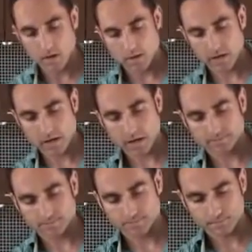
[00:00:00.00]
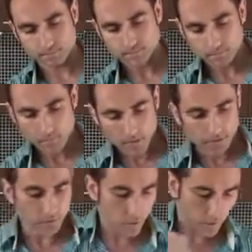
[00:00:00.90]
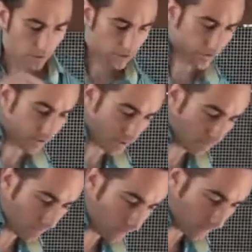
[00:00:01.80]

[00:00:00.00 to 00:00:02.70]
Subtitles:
Okay, so I'm going to just give